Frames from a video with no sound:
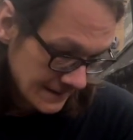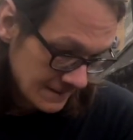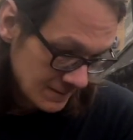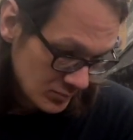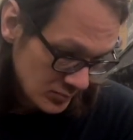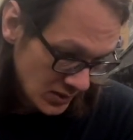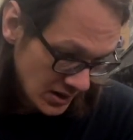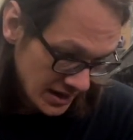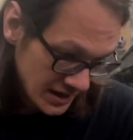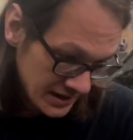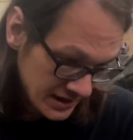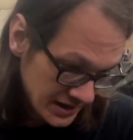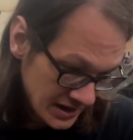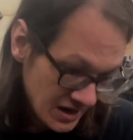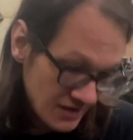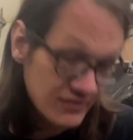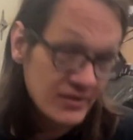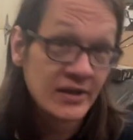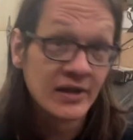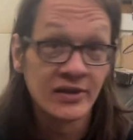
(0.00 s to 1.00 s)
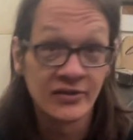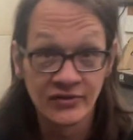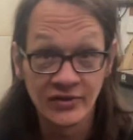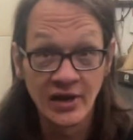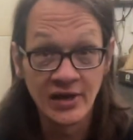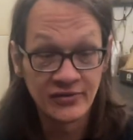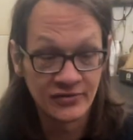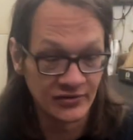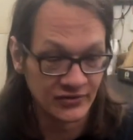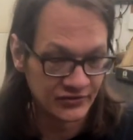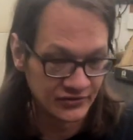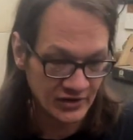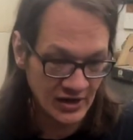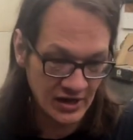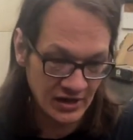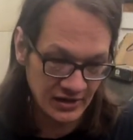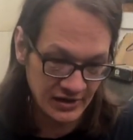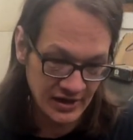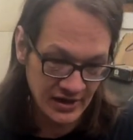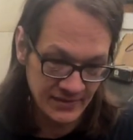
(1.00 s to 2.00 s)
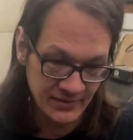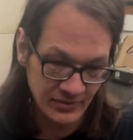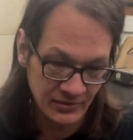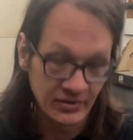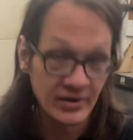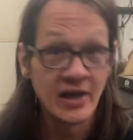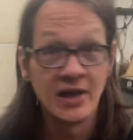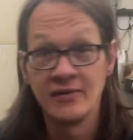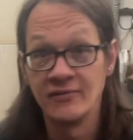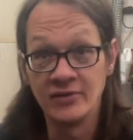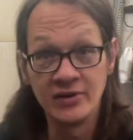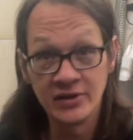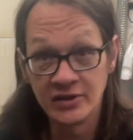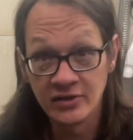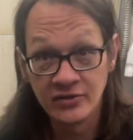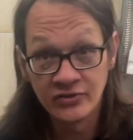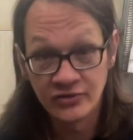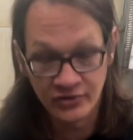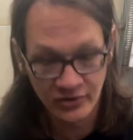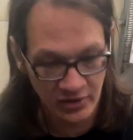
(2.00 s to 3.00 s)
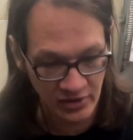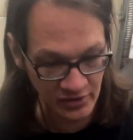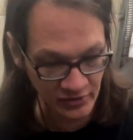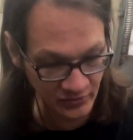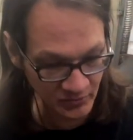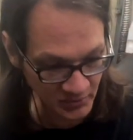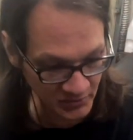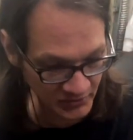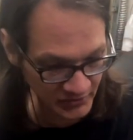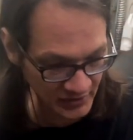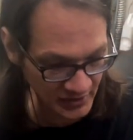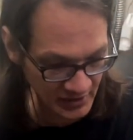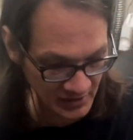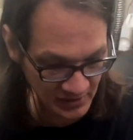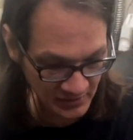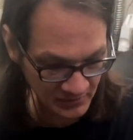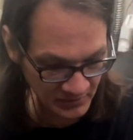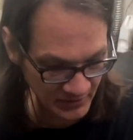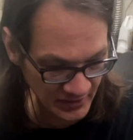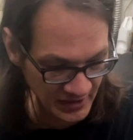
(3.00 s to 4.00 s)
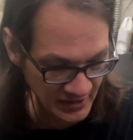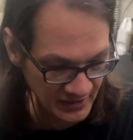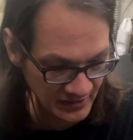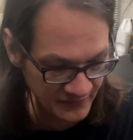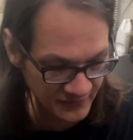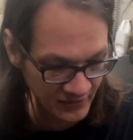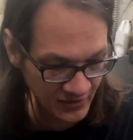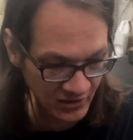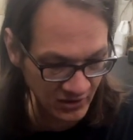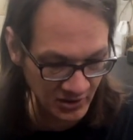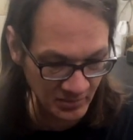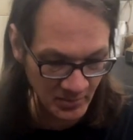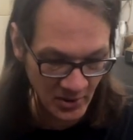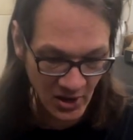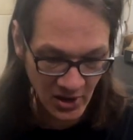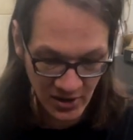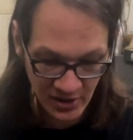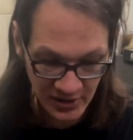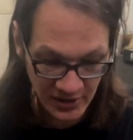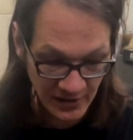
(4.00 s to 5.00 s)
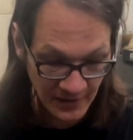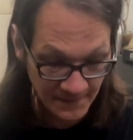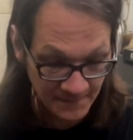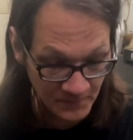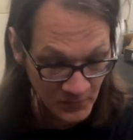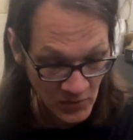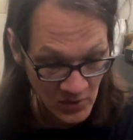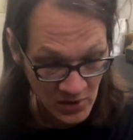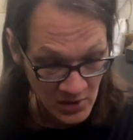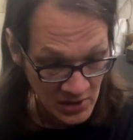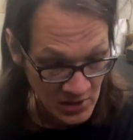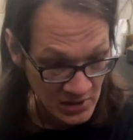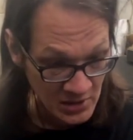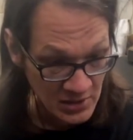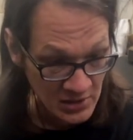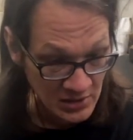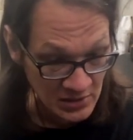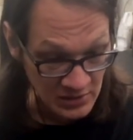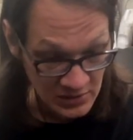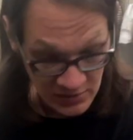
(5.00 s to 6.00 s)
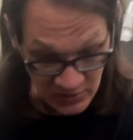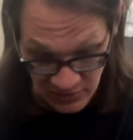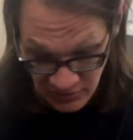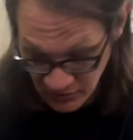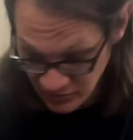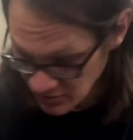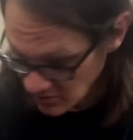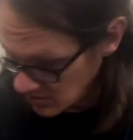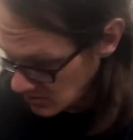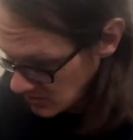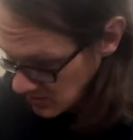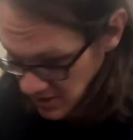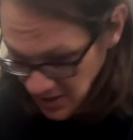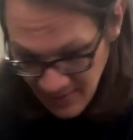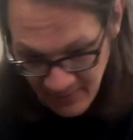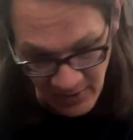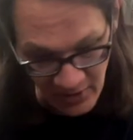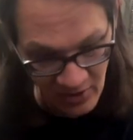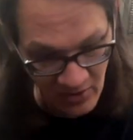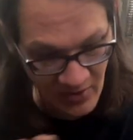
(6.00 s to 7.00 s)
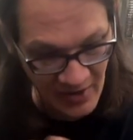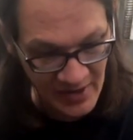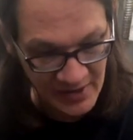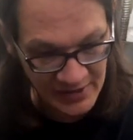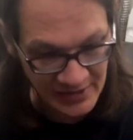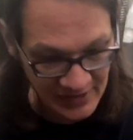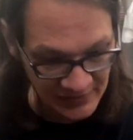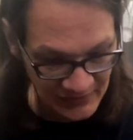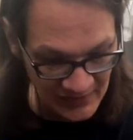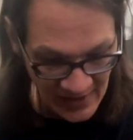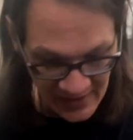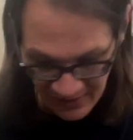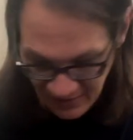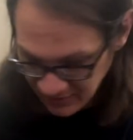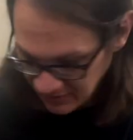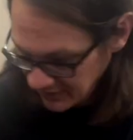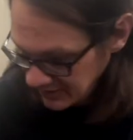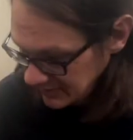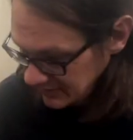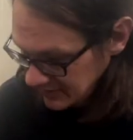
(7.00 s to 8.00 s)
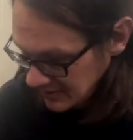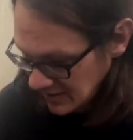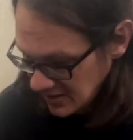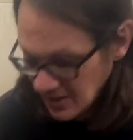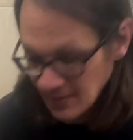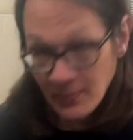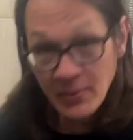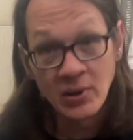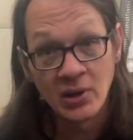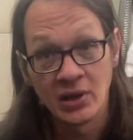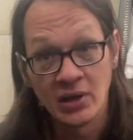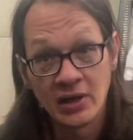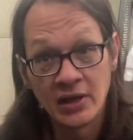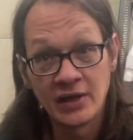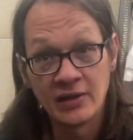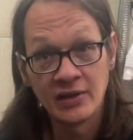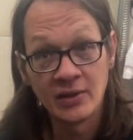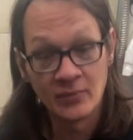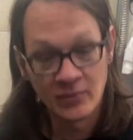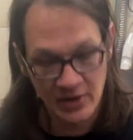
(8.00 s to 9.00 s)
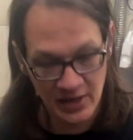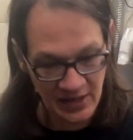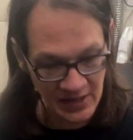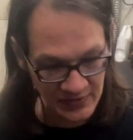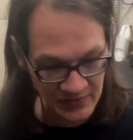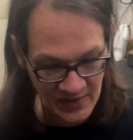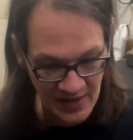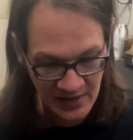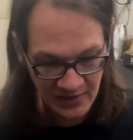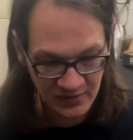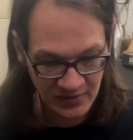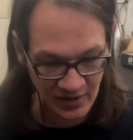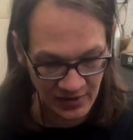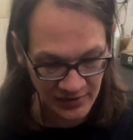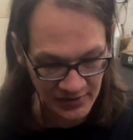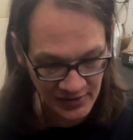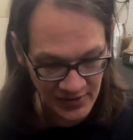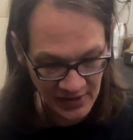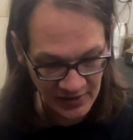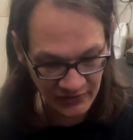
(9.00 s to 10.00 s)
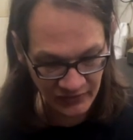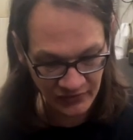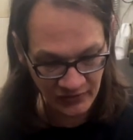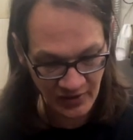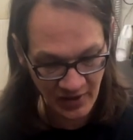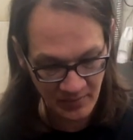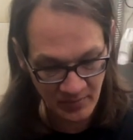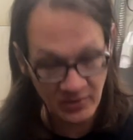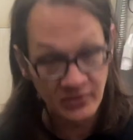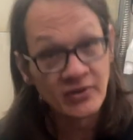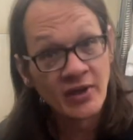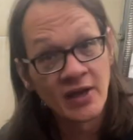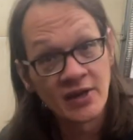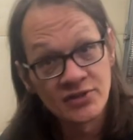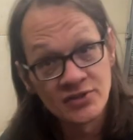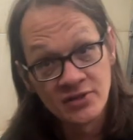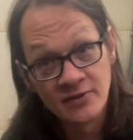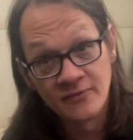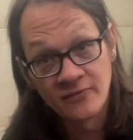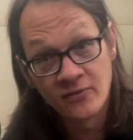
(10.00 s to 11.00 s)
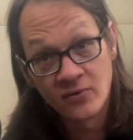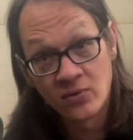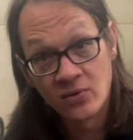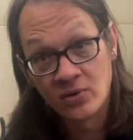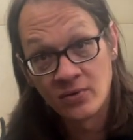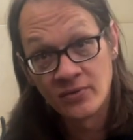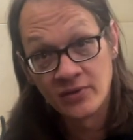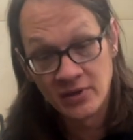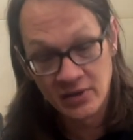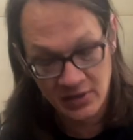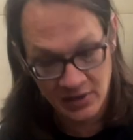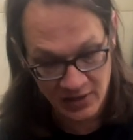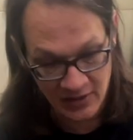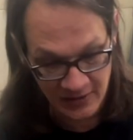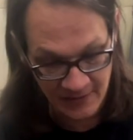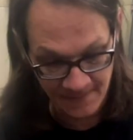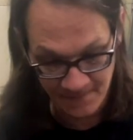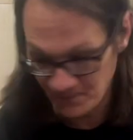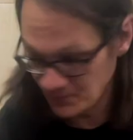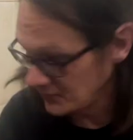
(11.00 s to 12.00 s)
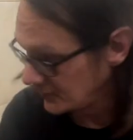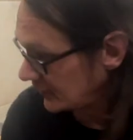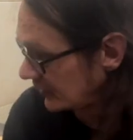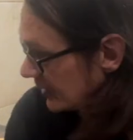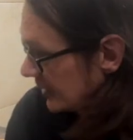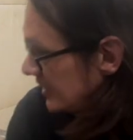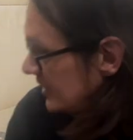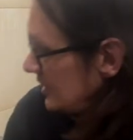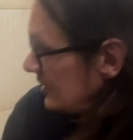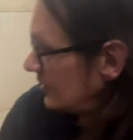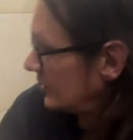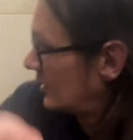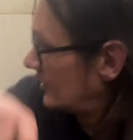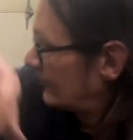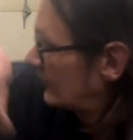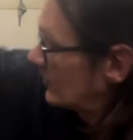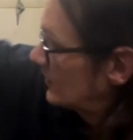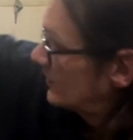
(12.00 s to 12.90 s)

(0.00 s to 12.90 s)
But everything is nice and solid. I don't have any concerns with anything falling apart here. So I'm going to go ahead and get that cleaned up, and then when I get that done, the next step is actually for the heat lever.